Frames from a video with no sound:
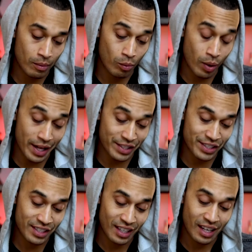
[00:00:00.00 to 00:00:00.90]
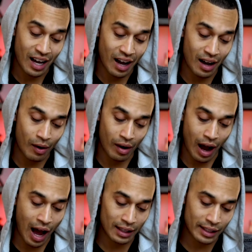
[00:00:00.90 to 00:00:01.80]
which
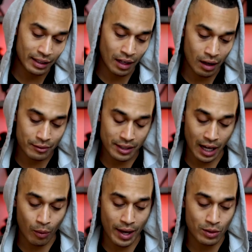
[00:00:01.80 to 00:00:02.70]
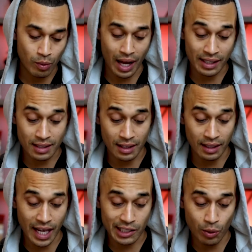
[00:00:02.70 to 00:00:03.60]
oddly enough segues right into the
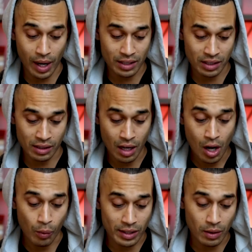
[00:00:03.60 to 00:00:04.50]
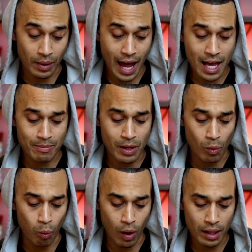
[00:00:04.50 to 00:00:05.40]
next question, where someone asked me
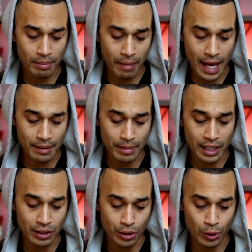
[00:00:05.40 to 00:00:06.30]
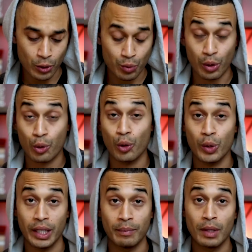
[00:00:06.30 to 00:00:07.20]
what made me choose
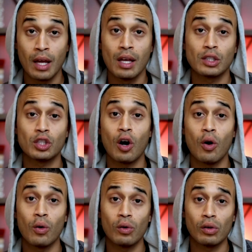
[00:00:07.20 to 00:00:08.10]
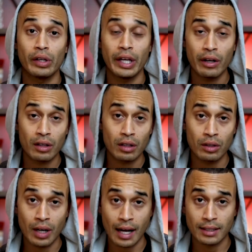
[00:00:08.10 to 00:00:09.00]
recruiting. So here in the
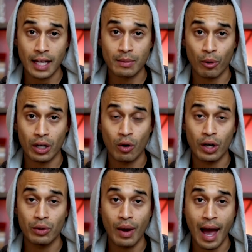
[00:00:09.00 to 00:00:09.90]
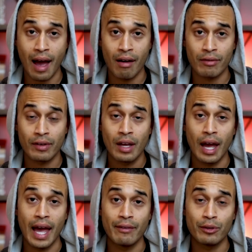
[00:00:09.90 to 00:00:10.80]
United States Marine Corps, you have
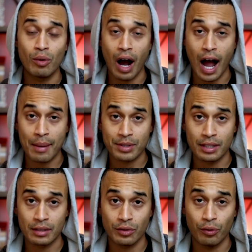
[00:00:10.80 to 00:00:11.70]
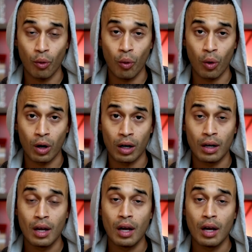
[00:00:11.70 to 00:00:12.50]
a few options for